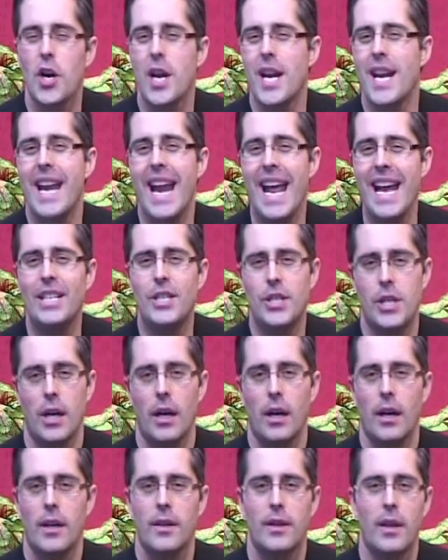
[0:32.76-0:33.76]
her
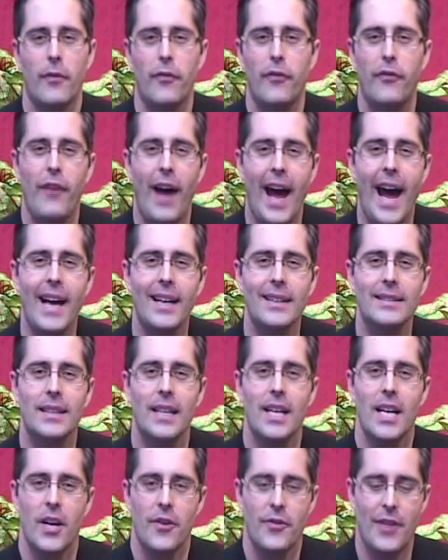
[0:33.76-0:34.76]
nature. The
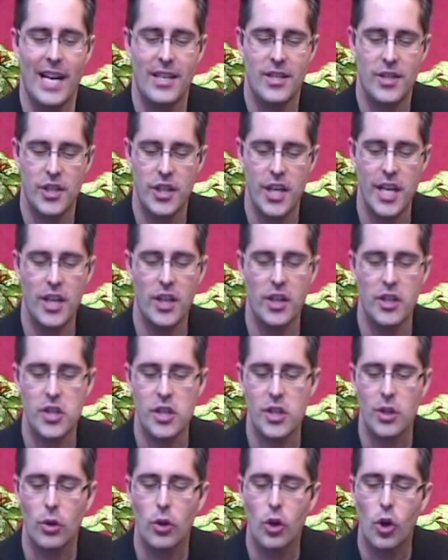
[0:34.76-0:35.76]
fact that she
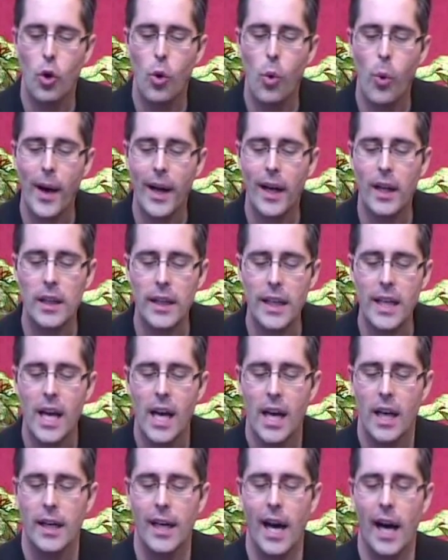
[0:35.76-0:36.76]
could so
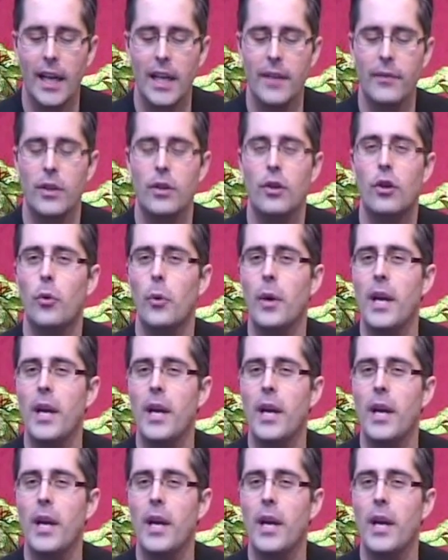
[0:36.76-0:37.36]
quickly not even